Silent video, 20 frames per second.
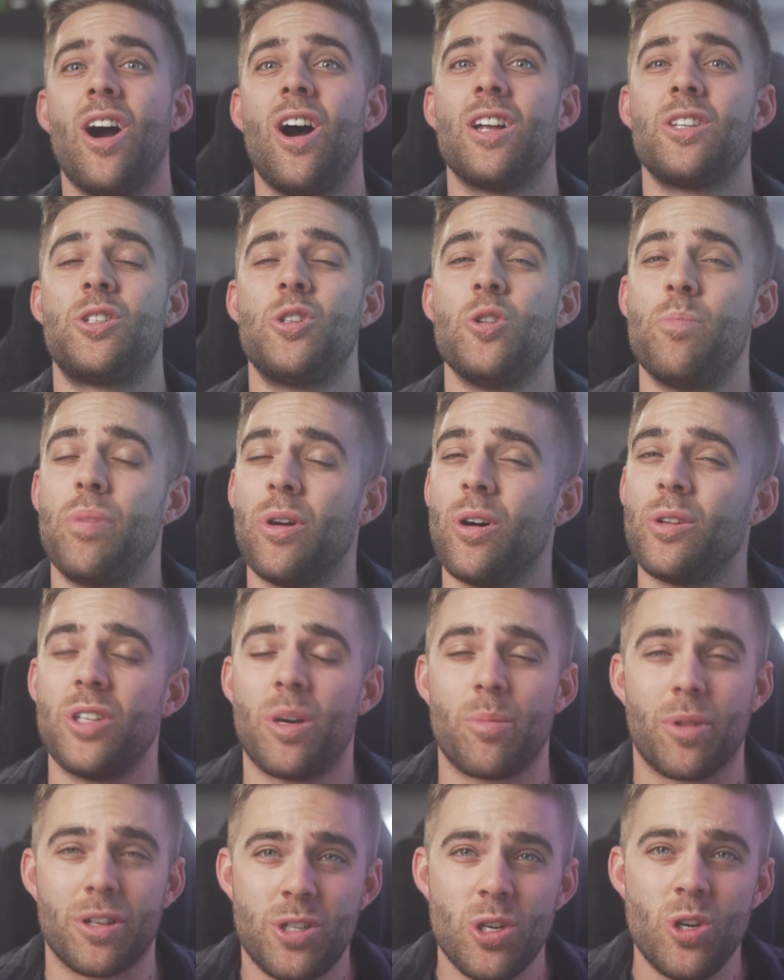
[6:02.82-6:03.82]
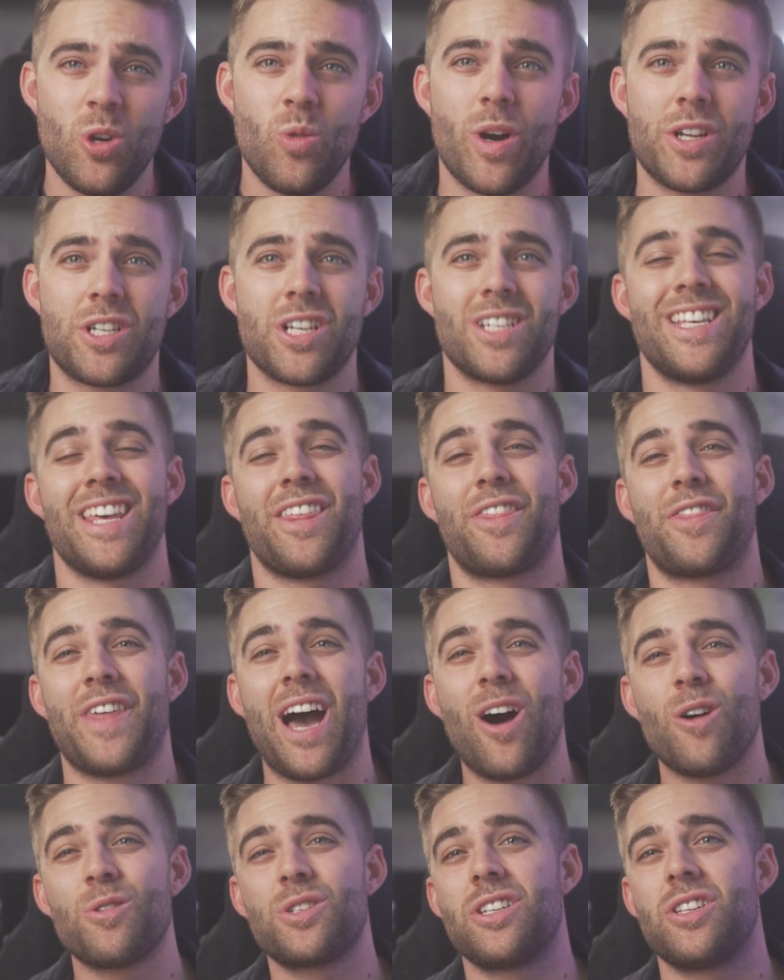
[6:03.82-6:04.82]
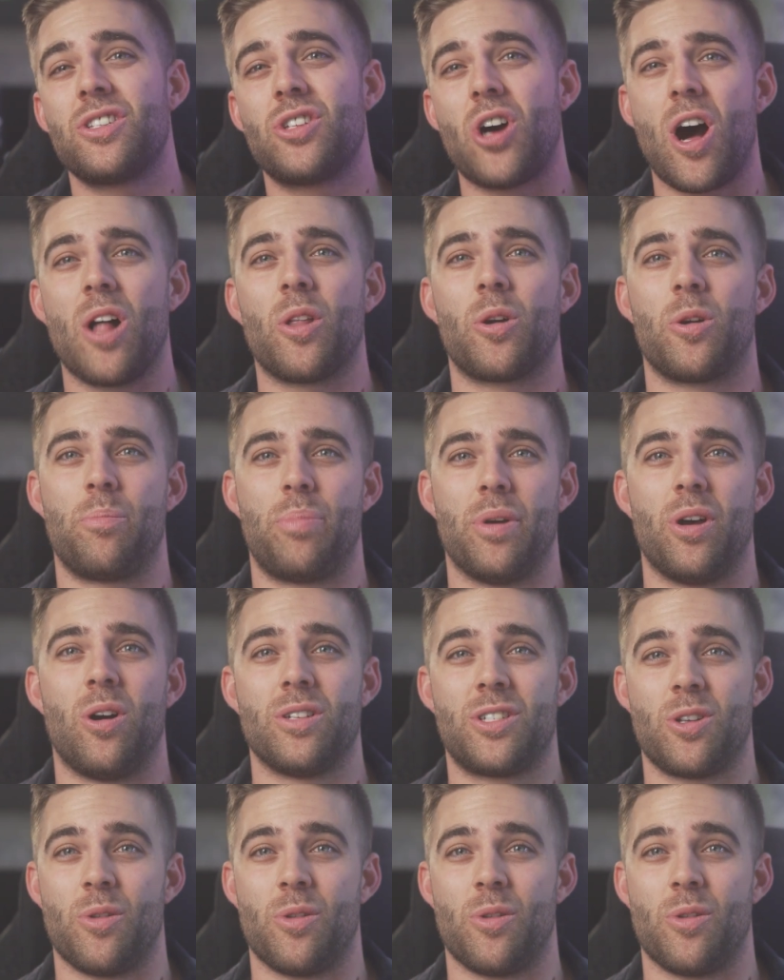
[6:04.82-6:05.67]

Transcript: on to build number two, which is the $1,000 build.